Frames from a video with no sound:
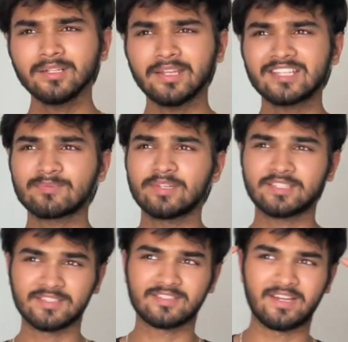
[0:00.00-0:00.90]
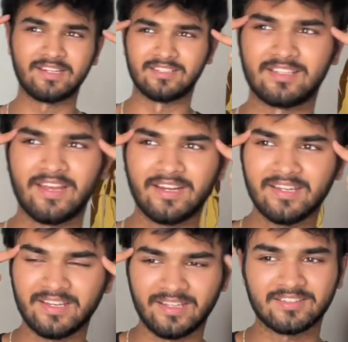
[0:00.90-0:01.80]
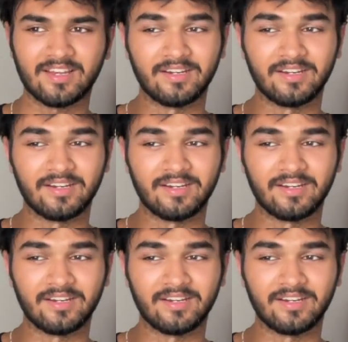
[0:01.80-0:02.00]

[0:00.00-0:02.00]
takes place inside his head, inside